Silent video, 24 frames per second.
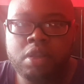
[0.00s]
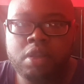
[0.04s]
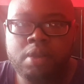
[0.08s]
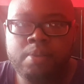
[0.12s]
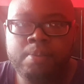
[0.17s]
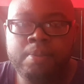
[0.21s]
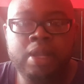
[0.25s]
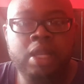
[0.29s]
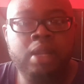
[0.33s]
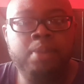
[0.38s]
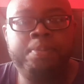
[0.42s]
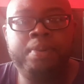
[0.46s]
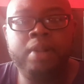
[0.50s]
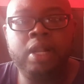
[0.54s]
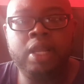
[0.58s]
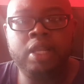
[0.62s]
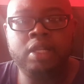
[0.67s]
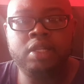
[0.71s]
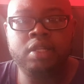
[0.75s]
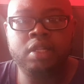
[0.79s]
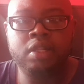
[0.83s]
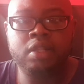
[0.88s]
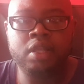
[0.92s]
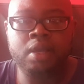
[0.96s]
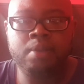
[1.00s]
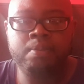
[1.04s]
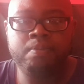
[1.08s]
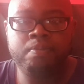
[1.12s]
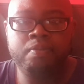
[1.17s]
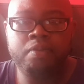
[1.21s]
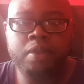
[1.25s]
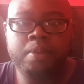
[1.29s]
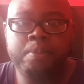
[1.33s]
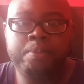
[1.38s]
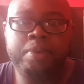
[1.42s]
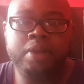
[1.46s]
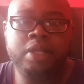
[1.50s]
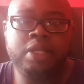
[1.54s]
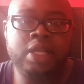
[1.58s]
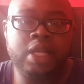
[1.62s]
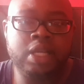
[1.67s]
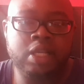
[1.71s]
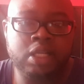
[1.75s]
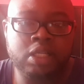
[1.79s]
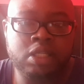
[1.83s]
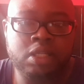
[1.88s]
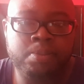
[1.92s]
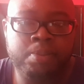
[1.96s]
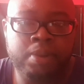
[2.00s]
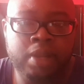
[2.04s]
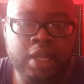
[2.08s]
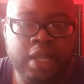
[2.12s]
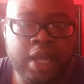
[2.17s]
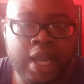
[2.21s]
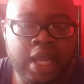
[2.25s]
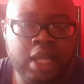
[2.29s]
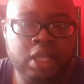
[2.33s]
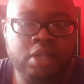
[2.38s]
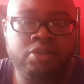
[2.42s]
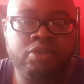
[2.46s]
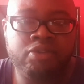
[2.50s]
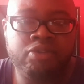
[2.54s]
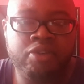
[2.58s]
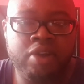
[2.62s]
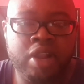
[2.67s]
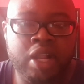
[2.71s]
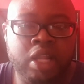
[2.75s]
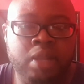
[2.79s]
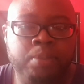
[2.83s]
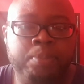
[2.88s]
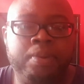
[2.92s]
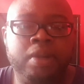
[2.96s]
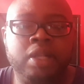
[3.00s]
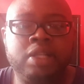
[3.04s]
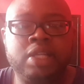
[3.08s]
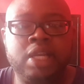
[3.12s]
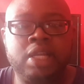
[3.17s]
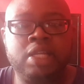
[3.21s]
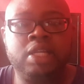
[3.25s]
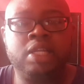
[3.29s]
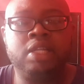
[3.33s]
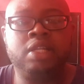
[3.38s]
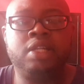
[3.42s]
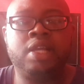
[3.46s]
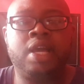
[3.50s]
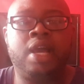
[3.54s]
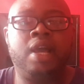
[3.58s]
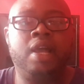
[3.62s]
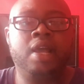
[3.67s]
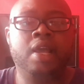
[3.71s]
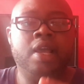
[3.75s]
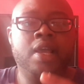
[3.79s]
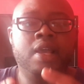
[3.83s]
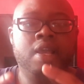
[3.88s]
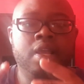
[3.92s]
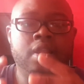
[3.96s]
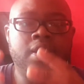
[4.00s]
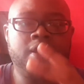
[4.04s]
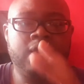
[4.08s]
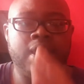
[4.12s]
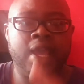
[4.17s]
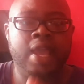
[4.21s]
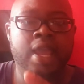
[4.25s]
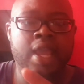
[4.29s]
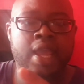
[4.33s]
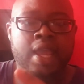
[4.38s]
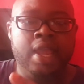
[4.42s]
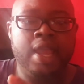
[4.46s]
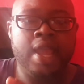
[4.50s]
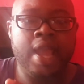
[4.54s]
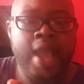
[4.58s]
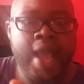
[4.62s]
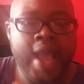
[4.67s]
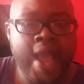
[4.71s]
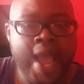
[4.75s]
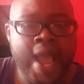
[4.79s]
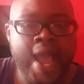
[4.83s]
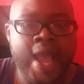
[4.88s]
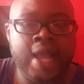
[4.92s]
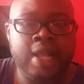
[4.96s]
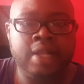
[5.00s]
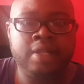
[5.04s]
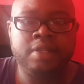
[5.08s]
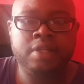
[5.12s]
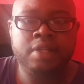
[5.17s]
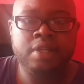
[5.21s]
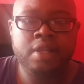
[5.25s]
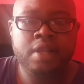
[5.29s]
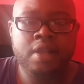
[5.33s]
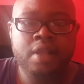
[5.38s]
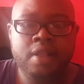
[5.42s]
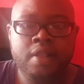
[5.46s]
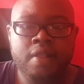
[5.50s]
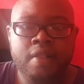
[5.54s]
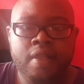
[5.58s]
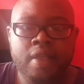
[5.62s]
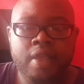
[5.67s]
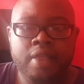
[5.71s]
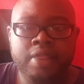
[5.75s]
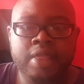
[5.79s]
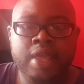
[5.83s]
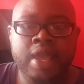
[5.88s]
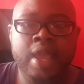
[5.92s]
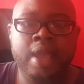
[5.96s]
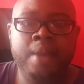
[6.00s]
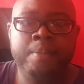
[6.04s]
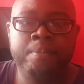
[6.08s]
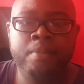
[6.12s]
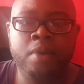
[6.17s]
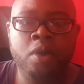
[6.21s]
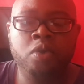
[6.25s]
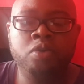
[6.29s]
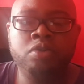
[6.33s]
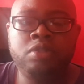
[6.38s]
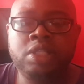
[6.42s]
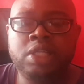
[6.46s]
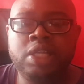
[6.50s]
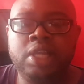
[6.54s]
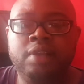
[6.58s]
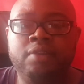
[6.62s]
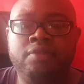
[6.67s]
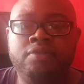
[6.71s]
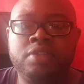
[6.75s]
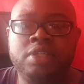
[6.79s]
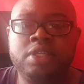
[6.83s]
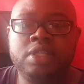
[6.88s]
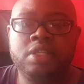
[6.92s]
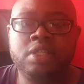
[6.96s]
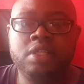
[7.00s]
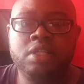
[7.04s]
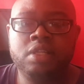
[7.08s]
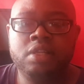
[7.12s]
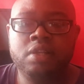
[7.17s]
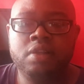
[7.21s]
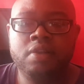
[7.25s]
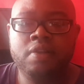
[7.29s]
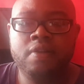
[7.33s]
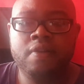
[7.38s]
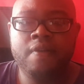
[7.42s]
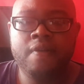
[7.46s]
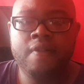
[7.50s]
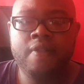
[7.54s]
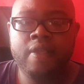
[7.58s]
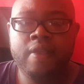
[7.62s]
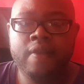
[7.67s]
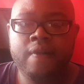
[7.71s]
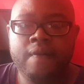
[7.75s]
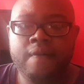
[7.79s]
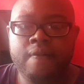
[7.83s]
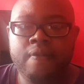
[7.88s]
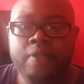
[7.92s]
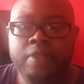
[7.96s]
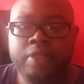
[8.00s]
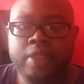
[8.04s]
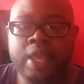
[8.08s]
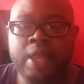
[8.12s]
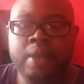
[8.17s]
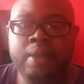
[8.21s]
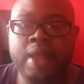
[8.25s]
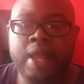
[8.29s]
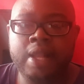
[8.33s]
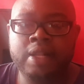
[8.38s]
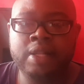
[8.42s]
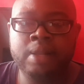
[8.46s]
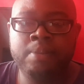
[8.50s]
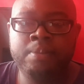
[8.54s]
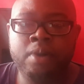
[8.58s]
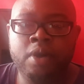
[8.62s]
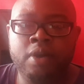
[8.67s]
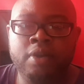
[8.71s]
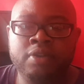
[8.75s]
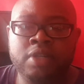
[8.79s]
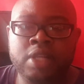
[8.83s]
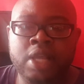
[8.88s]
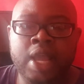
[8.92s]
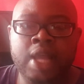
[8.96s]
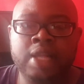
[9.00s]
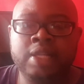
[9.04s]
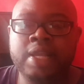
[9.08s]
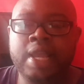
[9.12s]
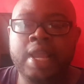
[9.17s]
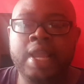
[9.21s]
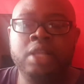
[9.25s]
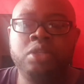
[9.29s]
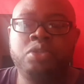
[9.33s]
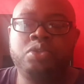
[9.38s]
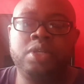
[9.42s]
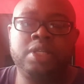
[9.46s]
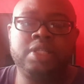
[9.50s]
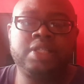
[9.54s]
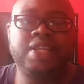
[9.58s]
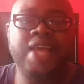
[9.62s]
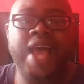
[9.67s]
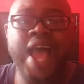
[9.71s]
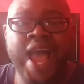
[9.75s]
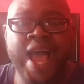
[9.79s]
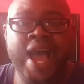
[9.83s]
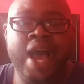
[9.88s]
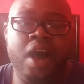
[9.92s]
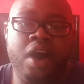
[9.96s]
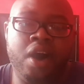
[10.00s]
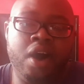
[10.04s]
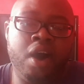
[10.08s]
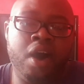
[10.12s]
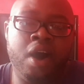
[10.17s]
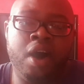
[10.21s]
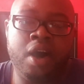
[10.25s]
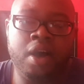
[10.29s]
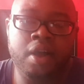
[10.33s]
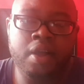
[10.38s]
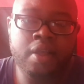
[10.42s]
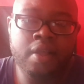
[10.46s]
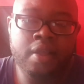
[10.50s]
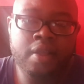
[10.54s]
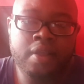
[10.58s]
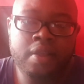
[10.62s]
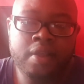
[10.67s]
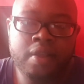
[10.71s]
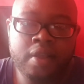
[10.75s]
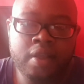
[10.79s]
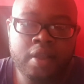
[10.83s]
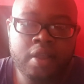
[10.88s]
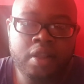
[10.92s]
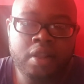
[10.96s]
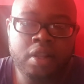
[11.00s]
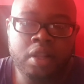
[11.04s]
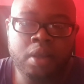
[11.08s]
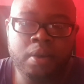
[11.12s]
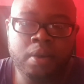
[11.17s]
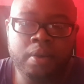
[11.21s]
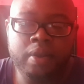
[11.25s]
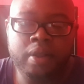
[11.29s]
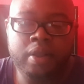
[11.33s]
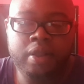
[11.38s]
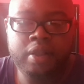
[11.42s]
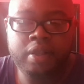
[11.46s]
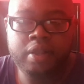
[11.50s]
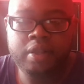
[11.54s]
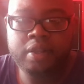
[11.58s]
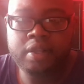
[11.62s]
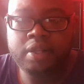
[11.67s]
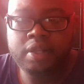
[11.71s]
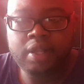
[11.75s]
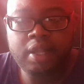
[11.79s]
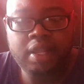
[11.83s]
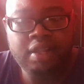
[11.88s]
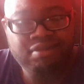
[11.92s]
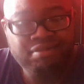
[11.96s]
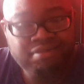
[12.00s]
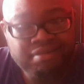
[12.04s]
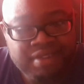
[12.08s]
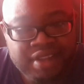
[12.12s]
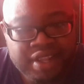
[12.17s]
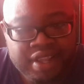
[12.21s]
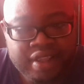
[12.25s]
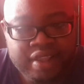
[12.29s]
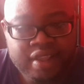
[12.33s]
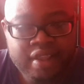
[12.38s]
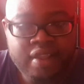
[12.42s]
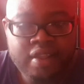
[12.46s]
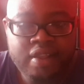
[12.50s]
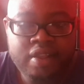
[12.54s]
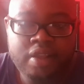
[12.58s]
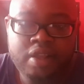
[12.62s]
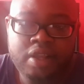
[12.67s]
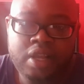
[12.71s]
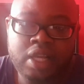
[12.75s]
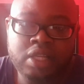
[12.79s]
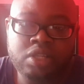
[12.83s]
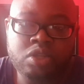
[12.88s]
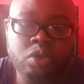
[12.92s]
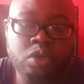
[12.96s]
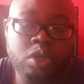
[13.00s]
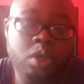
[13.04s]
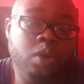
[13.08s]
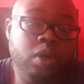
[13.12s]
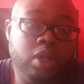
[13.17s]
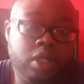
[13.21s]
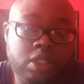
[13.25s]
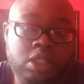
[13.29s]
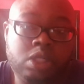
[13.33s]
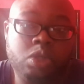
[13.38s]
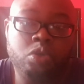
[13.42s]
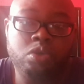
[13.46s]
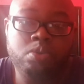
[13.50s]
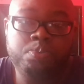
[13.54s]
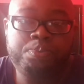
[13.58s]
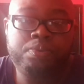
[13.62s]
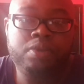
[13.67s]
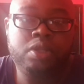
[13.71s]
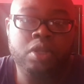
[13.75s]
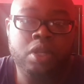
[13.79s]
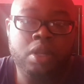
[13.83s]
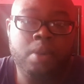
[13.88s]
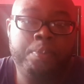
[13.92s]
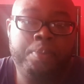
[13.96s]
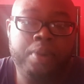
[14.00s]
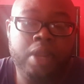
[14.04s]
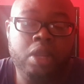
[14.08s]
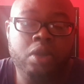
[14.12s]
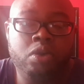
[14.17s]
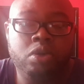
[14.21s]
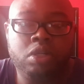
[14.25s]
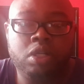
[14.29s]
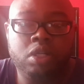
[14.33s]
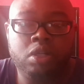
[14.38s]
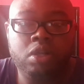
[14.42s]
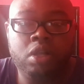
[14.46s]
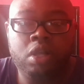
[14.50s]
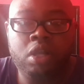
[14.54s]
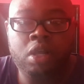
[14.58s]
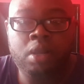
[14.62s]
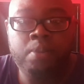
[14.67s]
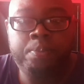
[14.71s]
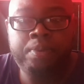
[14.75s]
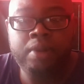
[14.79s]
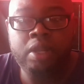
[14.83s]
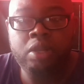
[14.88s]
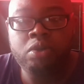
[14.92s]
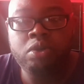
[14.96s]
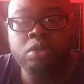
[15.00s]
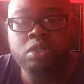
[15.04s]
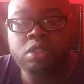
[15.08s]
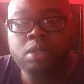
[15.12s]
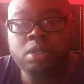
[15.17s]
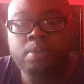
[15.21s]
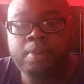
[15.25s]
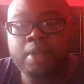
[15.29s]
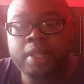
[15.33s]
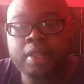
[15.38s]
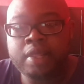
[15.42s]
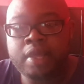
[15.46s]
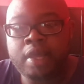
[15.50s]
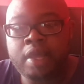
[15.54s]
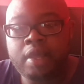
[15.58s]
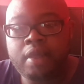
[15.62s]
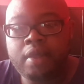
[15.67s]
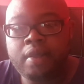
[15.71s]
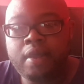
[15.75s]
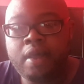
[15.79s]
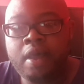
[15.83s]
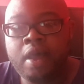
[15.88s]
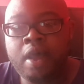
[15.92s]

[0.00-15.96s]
manipulating them, pretending to be nice, friendly, pretending that they had their motives. They had the interests at heart. No, and so she was doing a pretty good job at that.